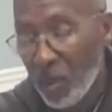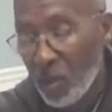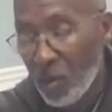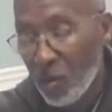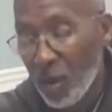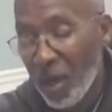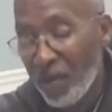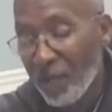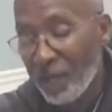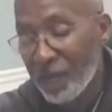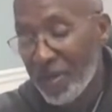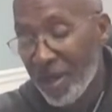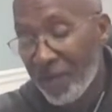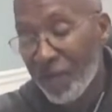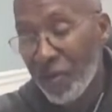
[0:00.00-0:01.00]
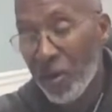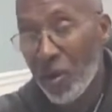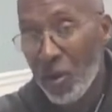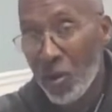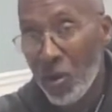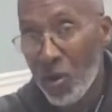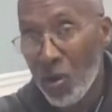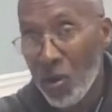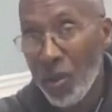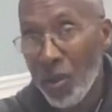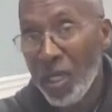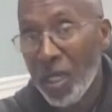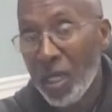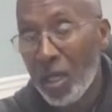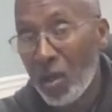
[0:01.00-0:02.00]
who have never heard
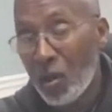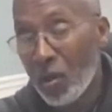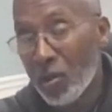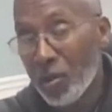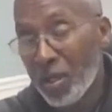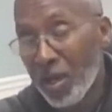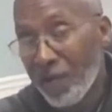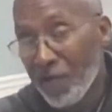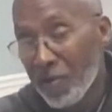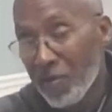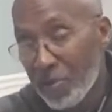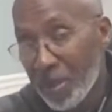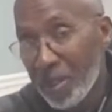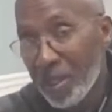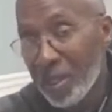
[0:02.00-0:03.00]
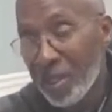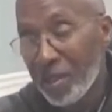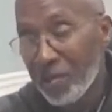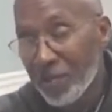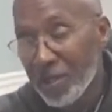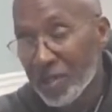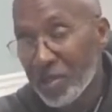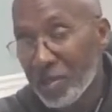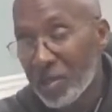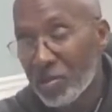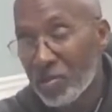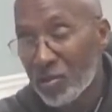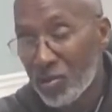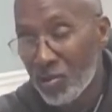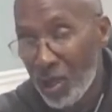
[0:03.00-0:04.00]
or never been in a
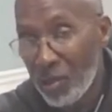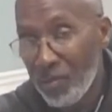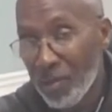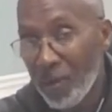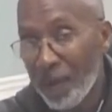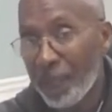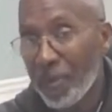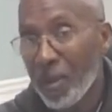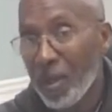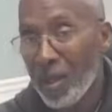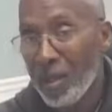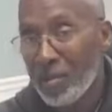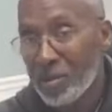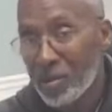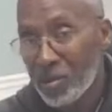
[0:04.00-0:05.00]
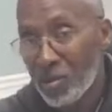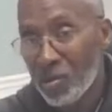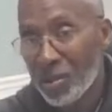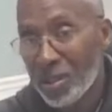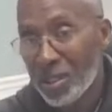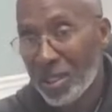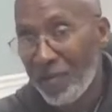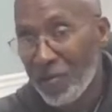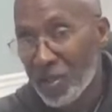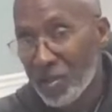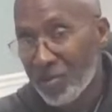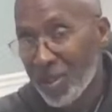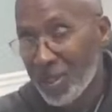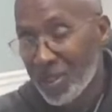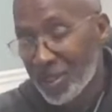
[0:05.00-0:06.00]
residential treatment. So give you
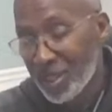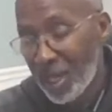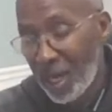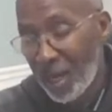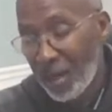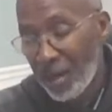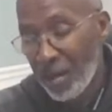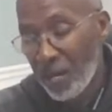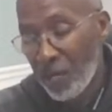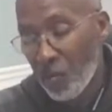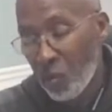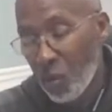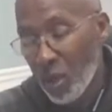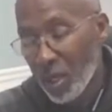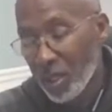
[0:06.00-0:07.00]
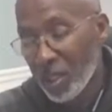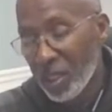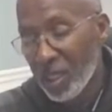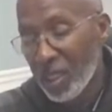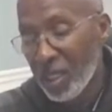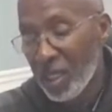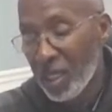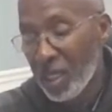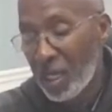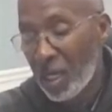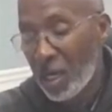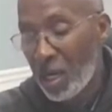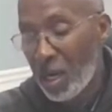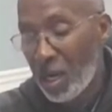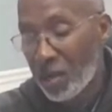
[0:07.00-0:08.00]
some insight of what
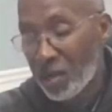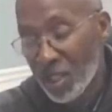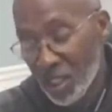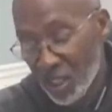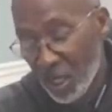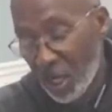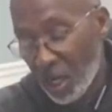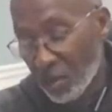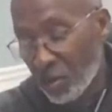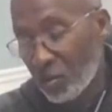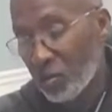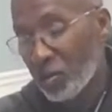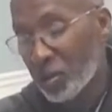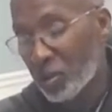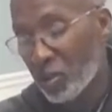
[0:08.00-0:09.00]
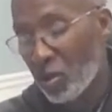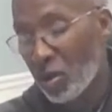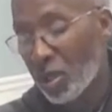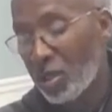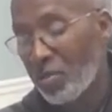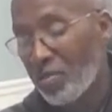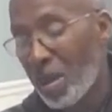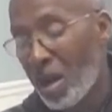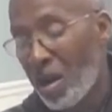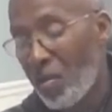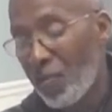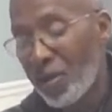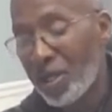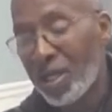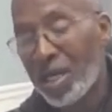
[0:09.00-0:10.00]
this article is talking
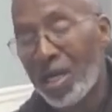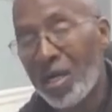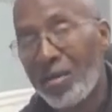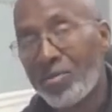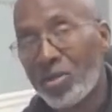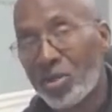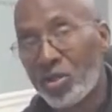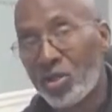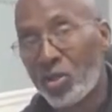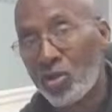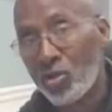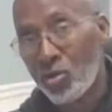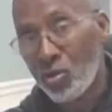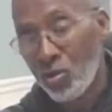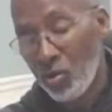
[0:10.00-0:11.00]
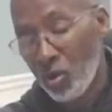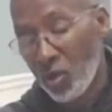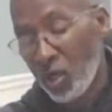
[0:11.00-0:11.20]
about when it comes to